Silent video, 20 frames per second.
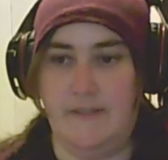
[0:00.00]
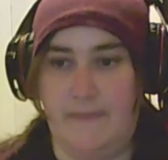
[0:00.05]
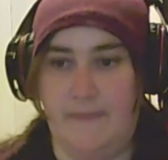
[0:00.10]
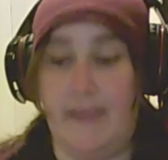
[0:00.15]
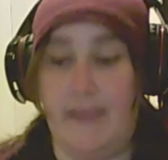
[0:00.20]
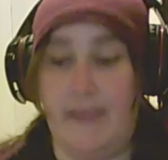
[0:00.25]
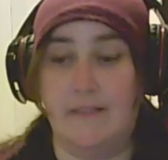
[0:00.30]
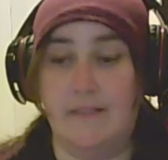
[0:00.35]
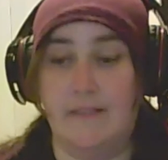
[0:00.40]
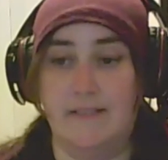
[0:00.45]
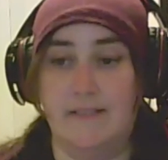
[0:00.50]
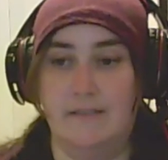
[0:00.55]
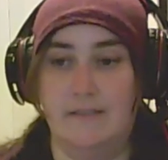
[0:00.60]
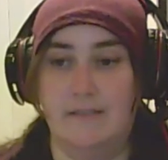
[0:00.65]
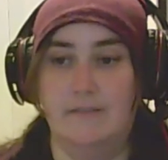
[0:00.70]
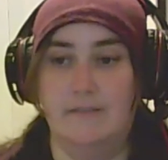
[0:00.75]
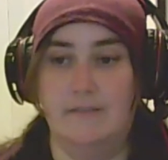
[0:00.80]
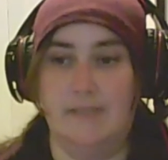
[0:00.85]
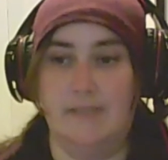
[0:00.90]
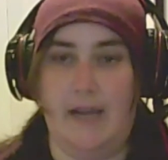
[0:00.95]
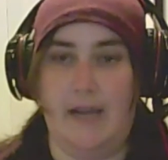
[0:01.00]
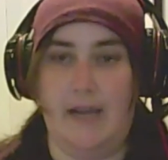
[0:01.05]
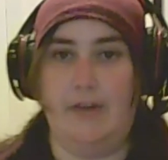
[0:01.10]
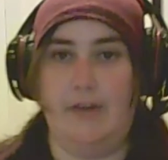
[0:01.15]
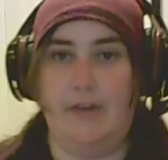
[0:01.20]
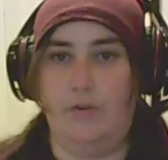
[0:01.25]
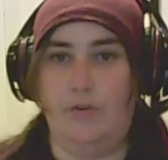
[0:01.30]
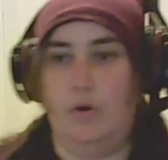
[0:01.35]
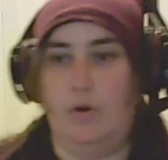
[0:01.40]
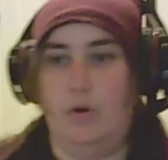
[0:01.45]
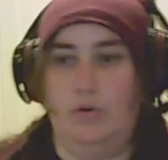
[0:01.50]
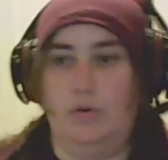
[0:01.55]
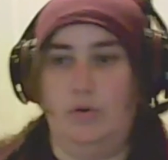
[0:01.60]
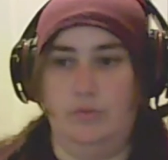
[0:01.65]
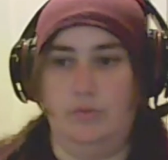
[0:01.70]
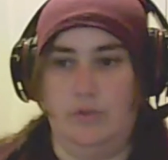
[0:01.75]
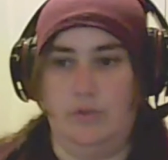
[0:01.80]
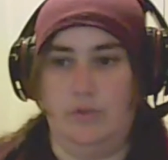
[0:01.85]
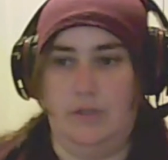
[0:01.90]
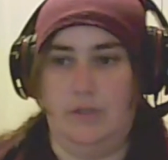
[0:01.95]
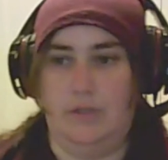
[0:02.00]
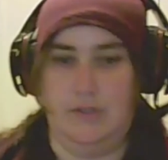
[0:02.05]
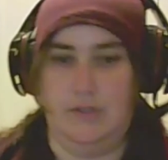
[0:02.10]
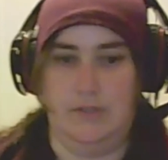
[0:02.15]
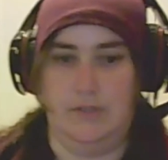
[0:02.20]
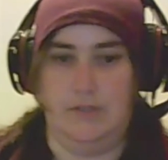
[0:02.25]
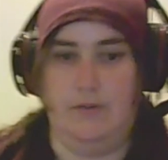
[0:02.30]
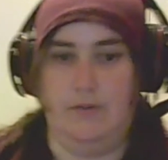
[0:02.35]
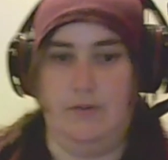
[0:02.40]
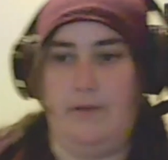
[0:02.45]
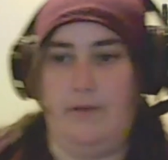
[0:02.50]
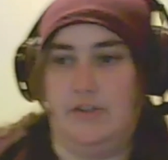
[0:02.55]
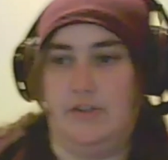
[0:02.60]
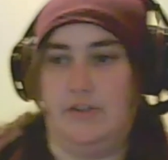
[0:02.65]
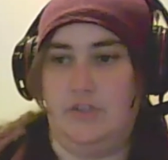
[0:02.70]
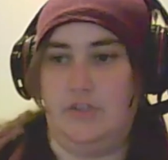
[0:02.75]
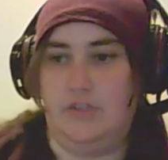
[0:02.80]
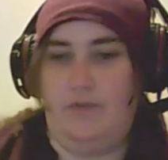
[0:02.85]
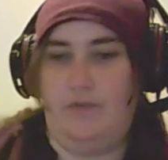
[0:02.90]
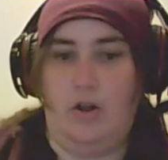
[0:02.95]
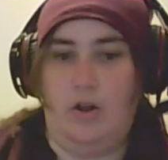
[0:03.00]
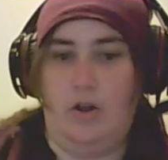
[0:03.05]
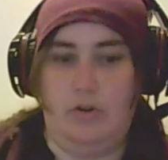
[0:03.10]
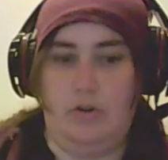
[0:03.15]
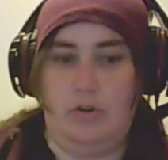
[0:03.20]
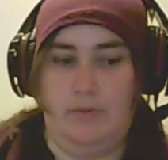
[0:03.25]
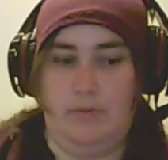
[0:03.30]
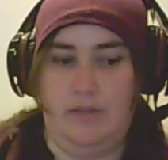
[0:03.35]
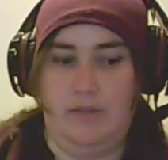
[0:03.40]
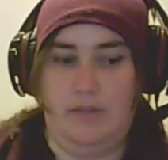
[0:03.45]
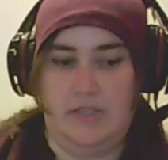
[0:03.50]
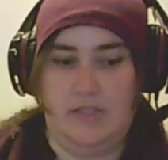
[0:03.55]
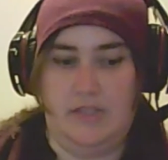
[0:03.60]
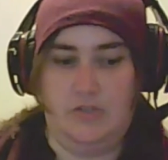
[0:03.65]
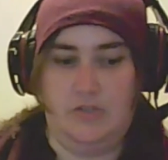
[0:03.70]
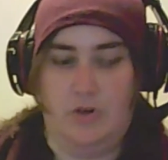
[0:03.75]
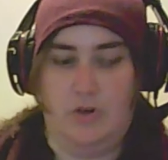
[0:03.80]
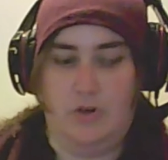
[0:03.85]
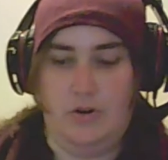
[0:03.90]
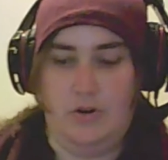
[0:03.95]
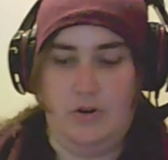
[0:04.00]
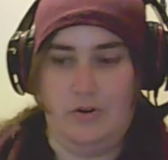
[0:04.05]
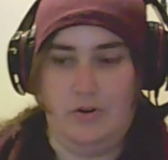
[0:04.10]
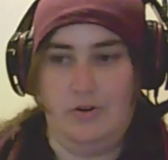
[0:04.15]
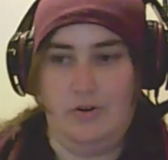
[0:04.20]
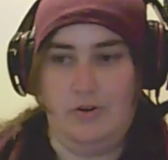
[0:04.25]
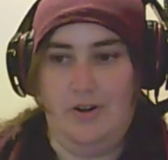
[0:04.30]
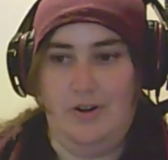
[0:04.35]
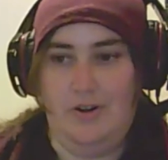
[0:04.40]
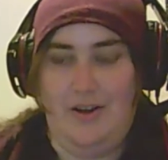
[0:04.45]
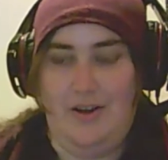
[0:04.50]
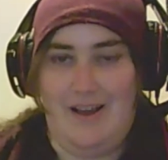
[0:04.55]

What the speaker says: and they decide on their own all to eventually follow him and get stronger.